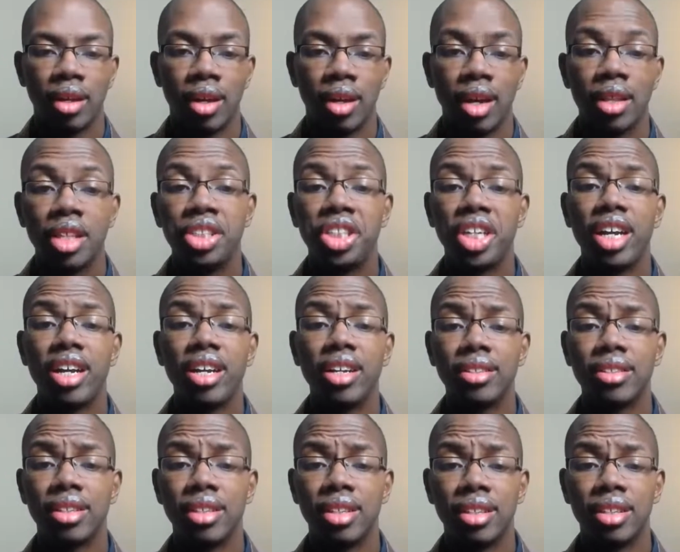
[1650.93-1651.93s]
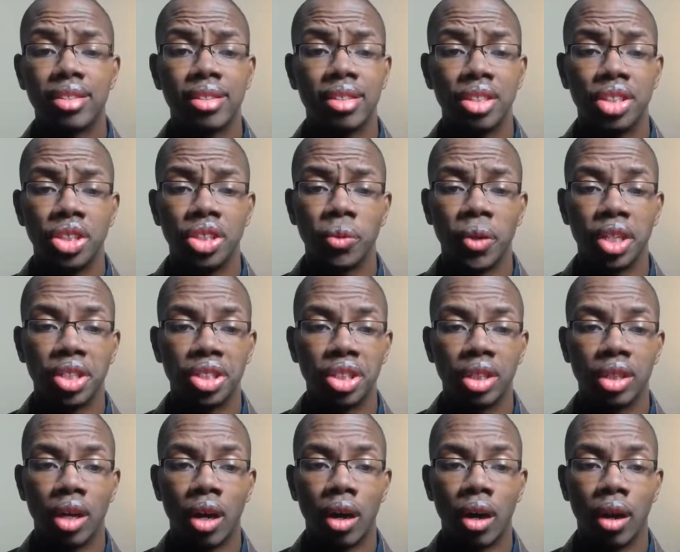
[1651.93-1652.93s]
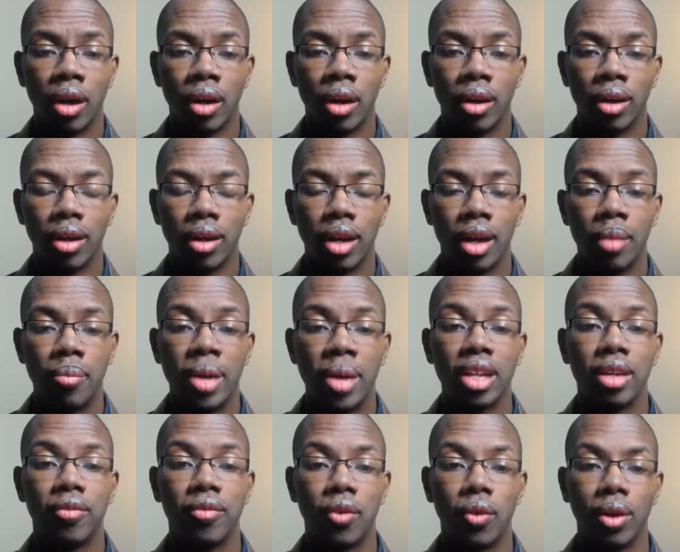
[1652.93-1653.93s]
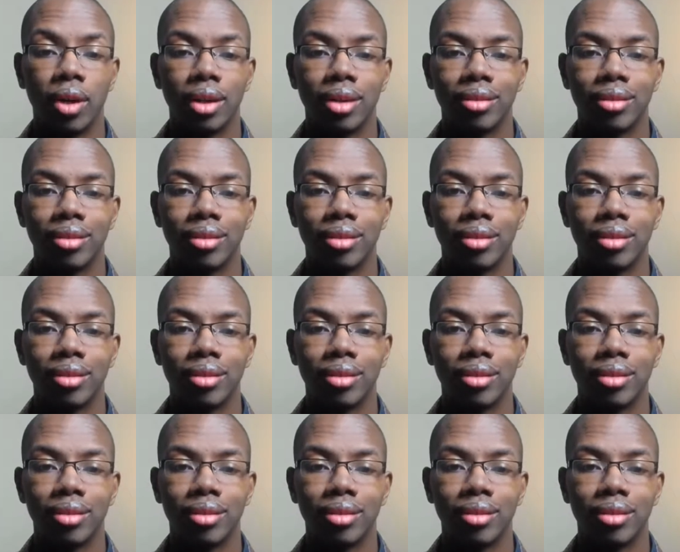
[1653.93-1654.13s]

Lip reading: The chairs in this situation are a metaphor.